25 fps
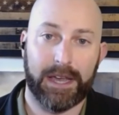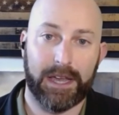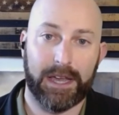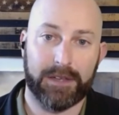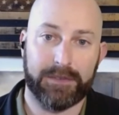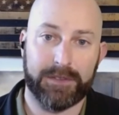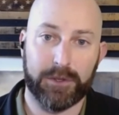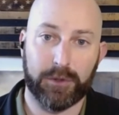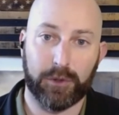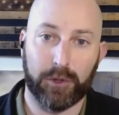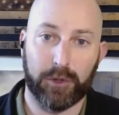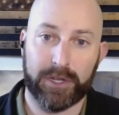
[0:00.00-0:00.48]

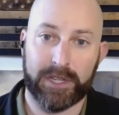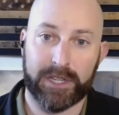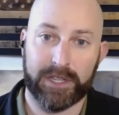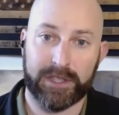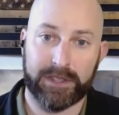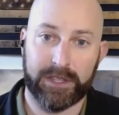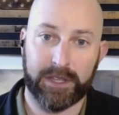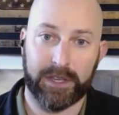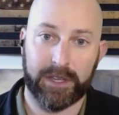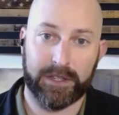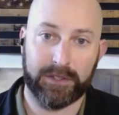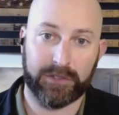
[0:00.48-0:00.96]
If you look
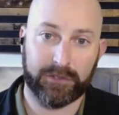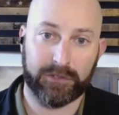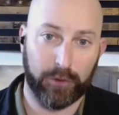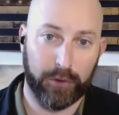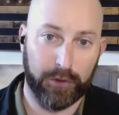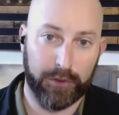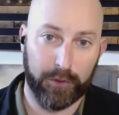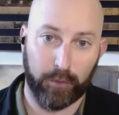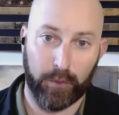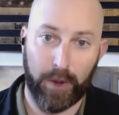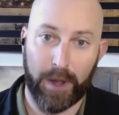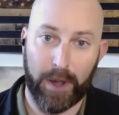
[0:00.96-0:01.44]
at the
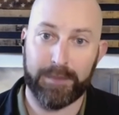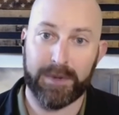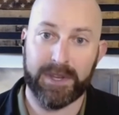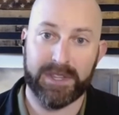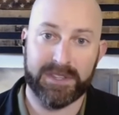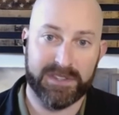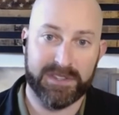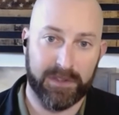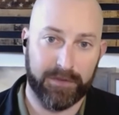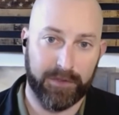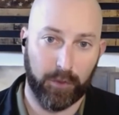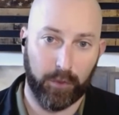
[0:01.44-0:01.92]
sort of the
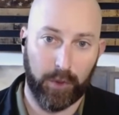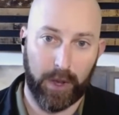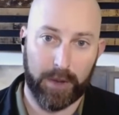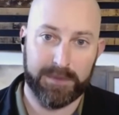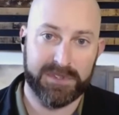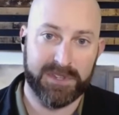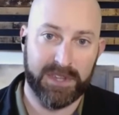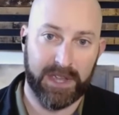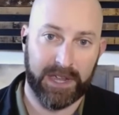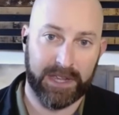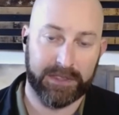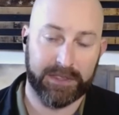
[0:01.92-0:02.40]
remnants of the
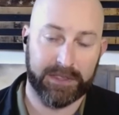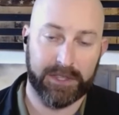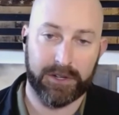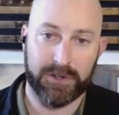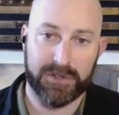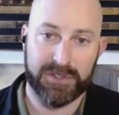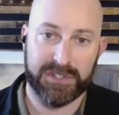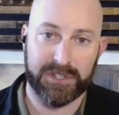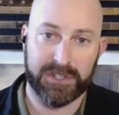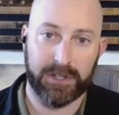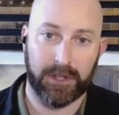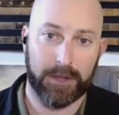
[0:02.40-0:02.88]
website that
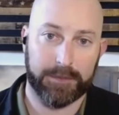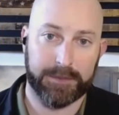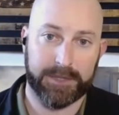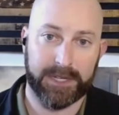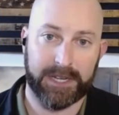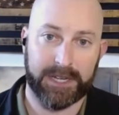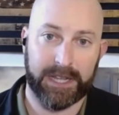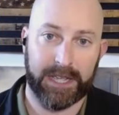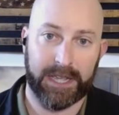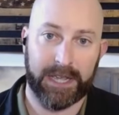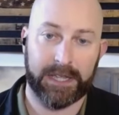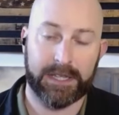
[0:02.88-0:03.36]
are still up
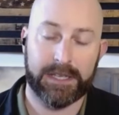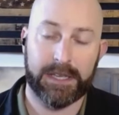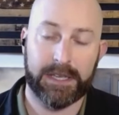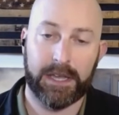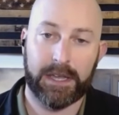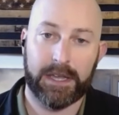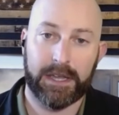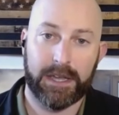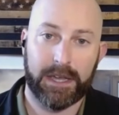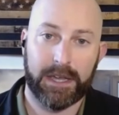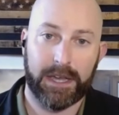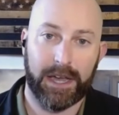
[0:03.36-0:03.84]
today,
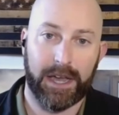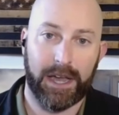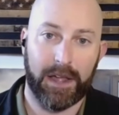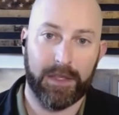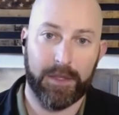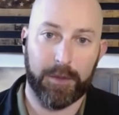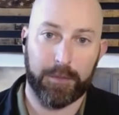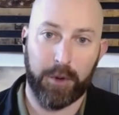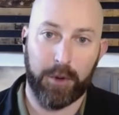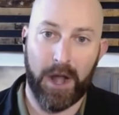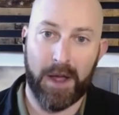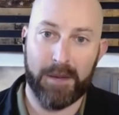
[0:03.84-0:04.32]

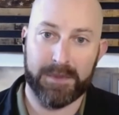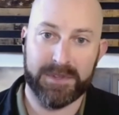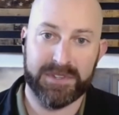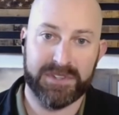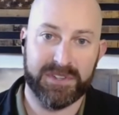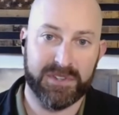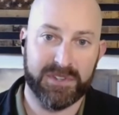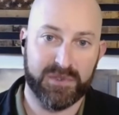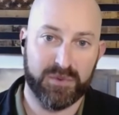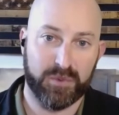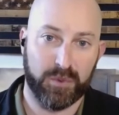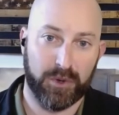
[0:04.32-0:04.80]
the
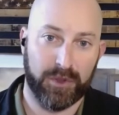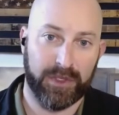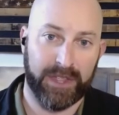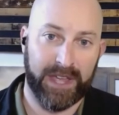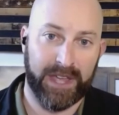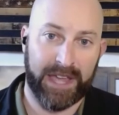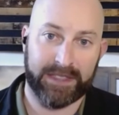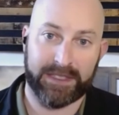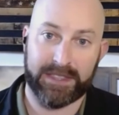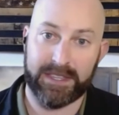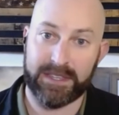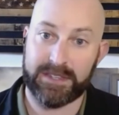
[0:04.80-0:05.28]
promises were
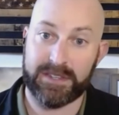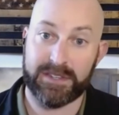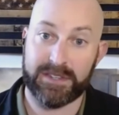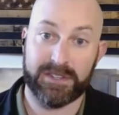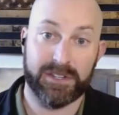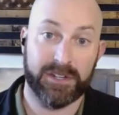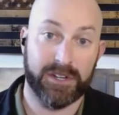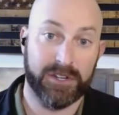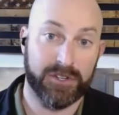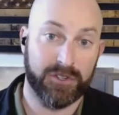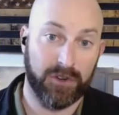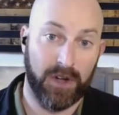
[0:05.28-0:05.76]
that this is
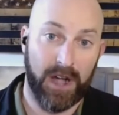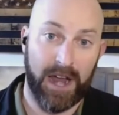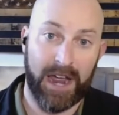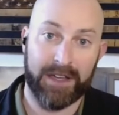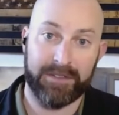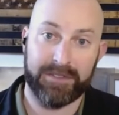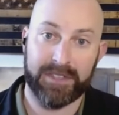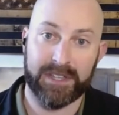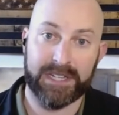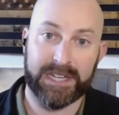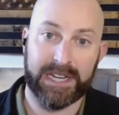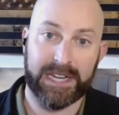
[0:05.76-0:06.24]
going to
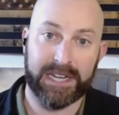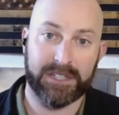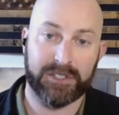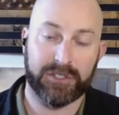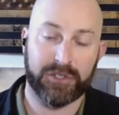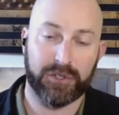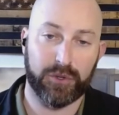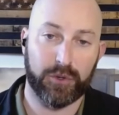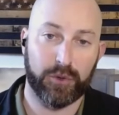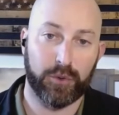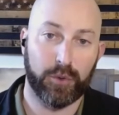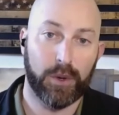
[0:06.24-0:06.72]
drive the need
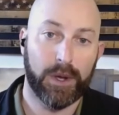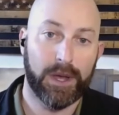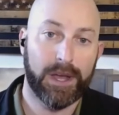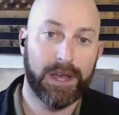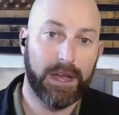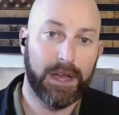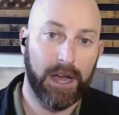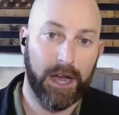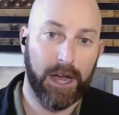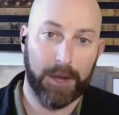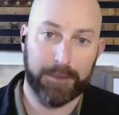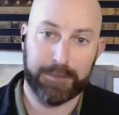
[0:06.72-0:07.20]
to
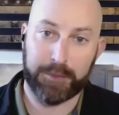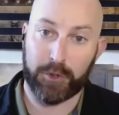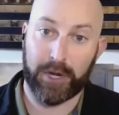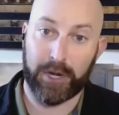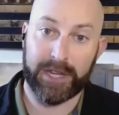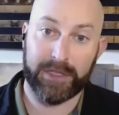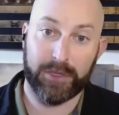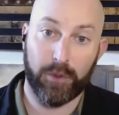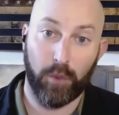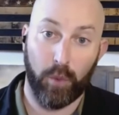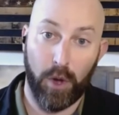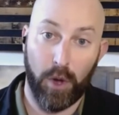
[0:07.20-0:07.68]

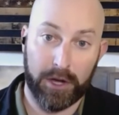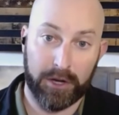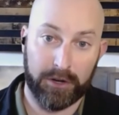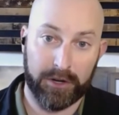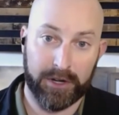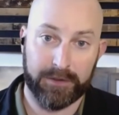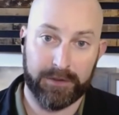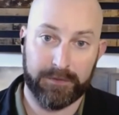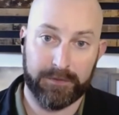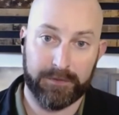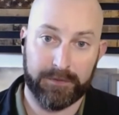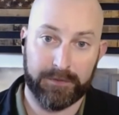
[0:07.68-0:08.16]
upgrade the
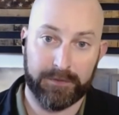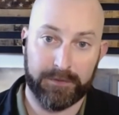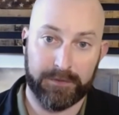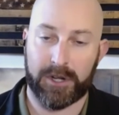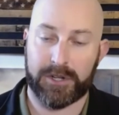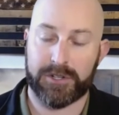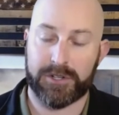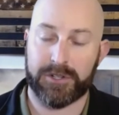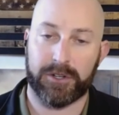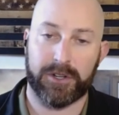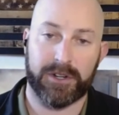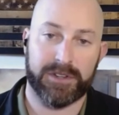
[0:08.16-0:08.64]
water
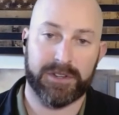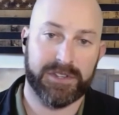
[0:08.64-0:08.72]
infrastructure.